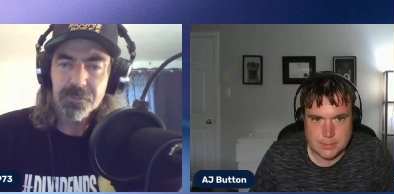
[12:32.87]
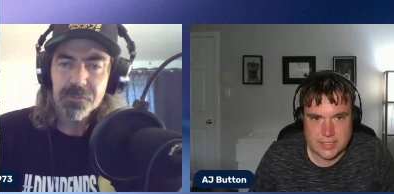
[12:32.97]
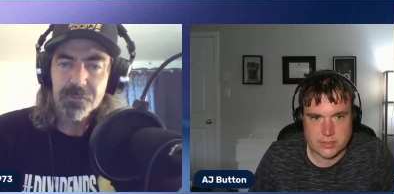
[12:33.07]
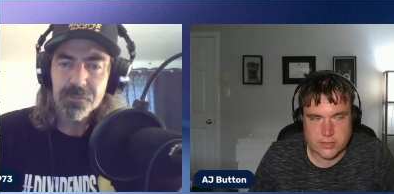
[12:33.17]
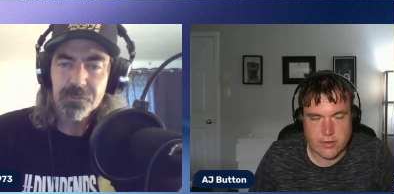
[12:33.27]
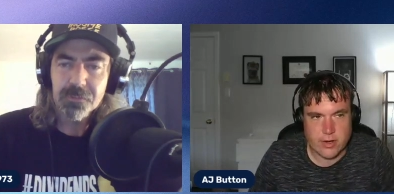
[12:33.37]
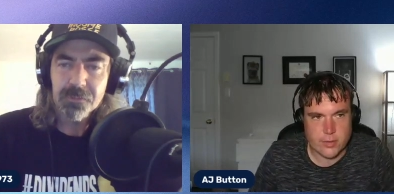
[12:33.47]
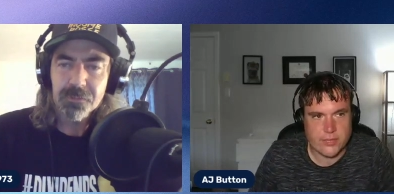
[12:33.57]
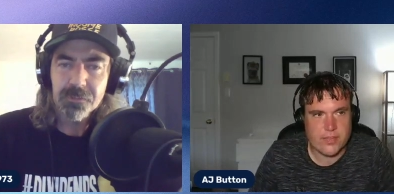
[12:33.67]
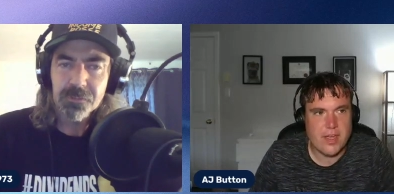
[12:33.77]
Speaker 1: better
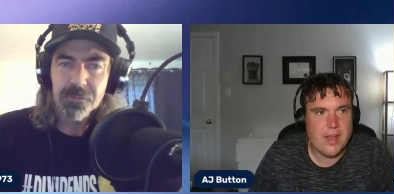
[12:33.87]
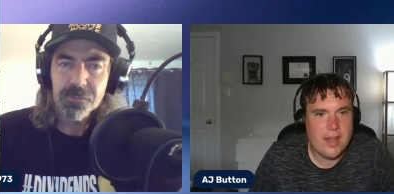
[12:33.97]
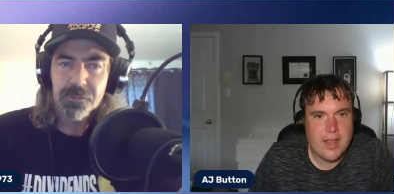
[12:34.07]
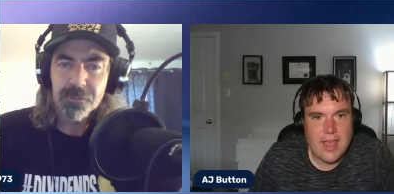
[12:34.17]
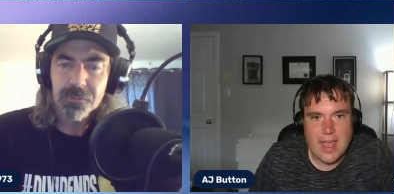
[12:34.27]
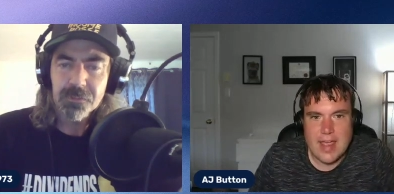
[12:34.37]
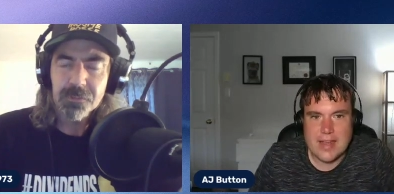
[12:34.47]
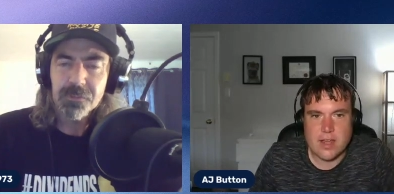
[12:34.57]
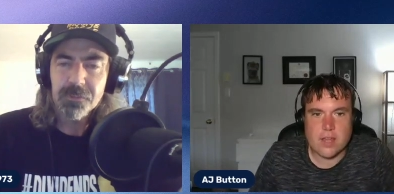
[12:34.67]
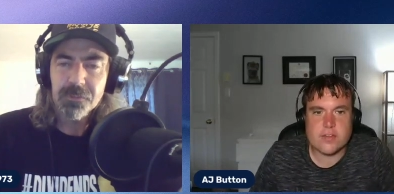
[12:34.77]
growth.
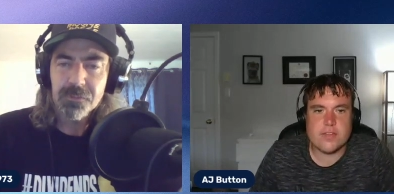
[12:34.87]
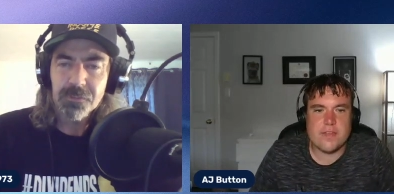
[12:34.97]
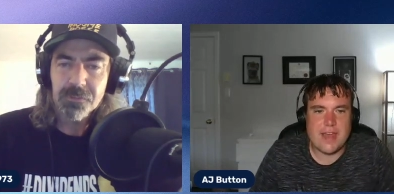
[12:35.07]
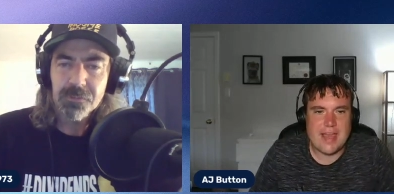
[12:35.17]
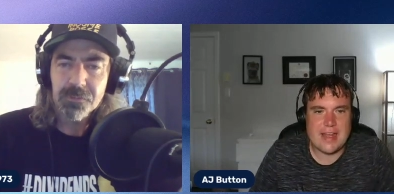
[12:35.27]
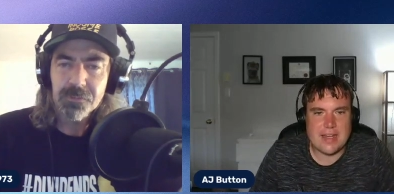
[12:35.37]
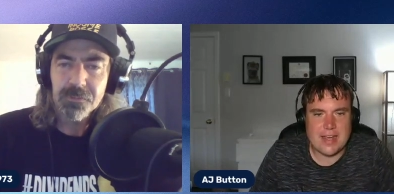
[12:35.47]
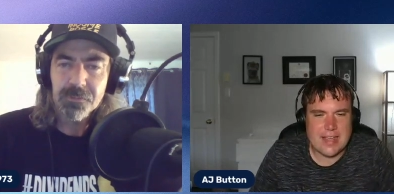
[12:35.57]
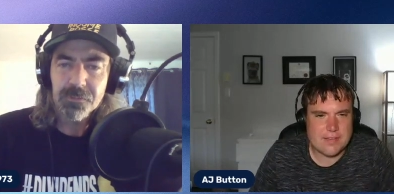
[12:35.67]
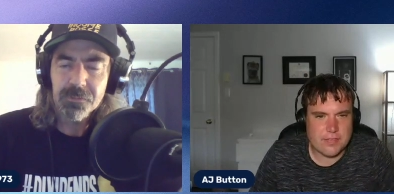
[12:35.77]
And other than that,
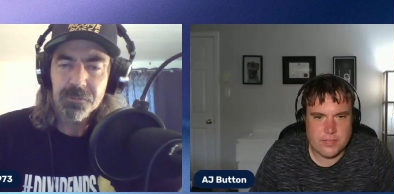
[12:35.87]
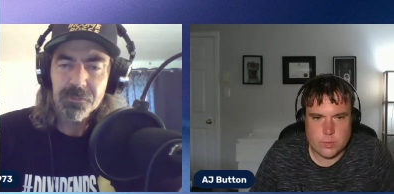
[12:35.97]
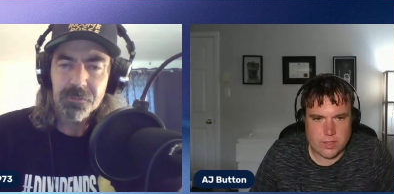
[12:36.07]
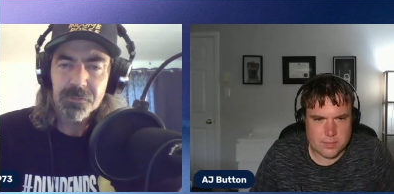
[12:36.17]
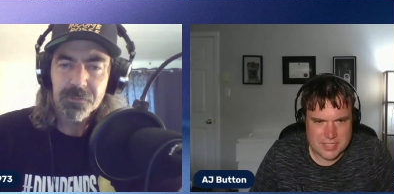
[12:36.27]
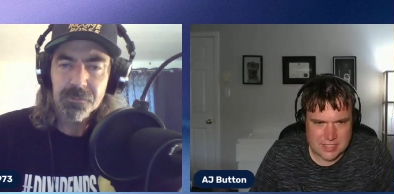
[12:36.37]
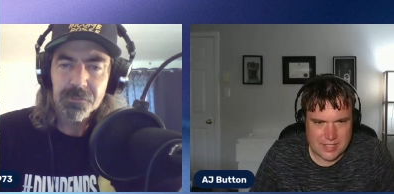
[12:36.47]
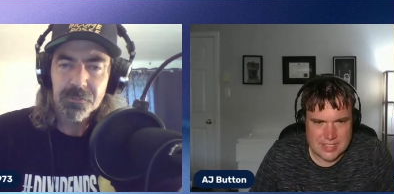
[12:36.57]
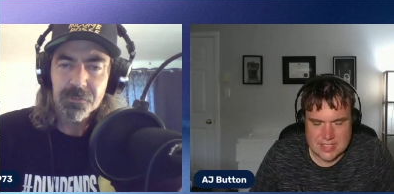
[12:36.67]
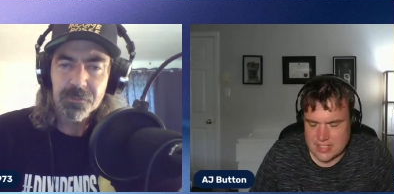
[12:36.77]
I have a few other
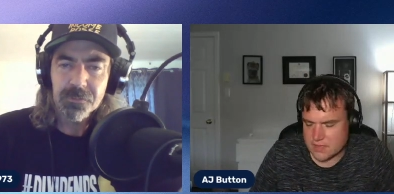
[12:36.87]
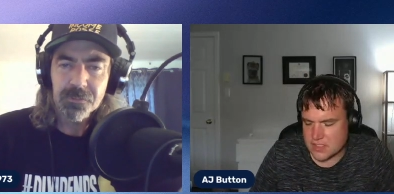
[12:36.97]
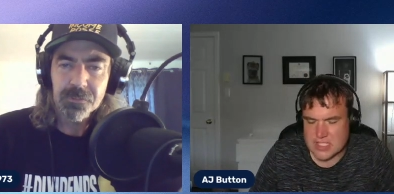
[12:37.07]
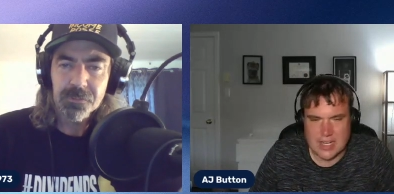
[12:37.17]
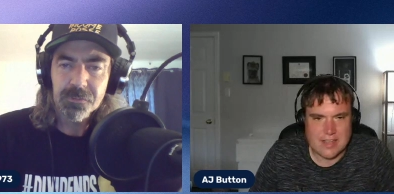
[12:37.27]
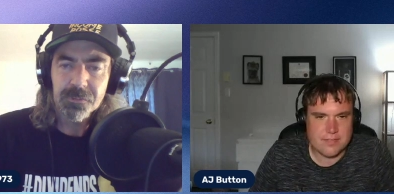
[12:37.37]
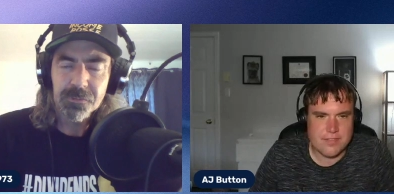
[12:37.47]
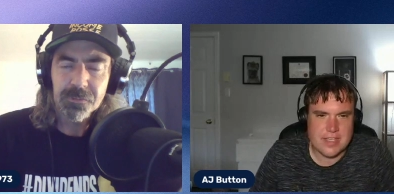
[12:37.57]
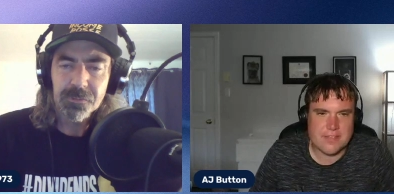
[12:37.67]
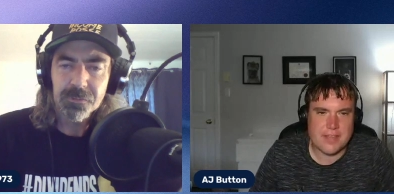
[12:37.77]
miscellaneous index funds. Like I have
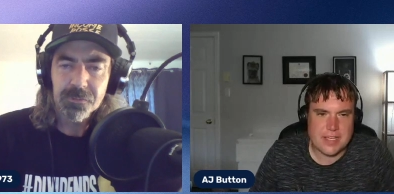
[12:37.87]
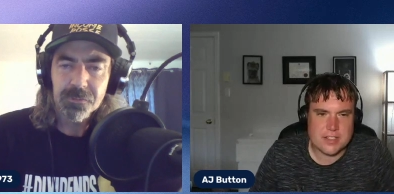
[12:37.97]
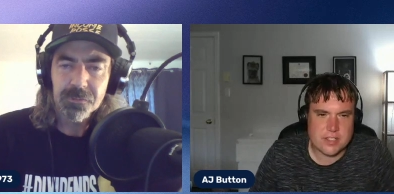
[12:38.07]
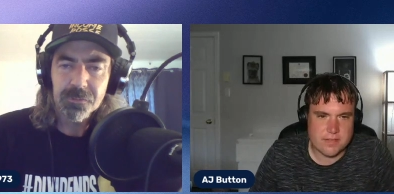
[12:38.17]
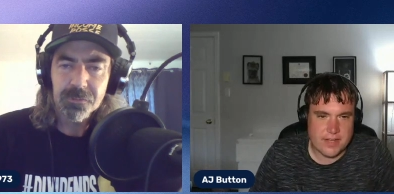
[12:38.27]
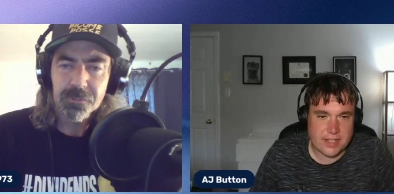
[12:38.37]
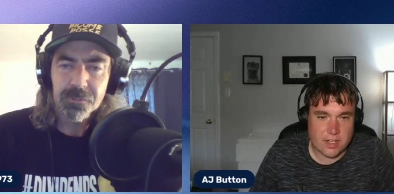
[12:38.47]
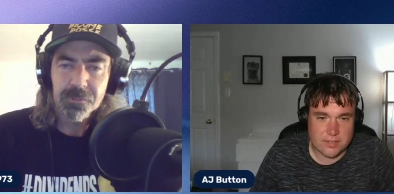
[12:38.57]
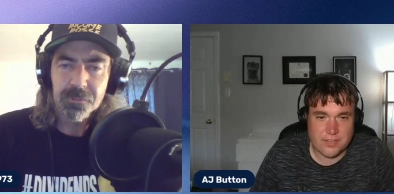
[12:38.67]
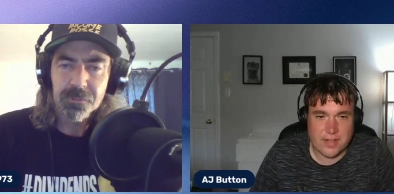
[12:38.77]
V F H, the Vanguard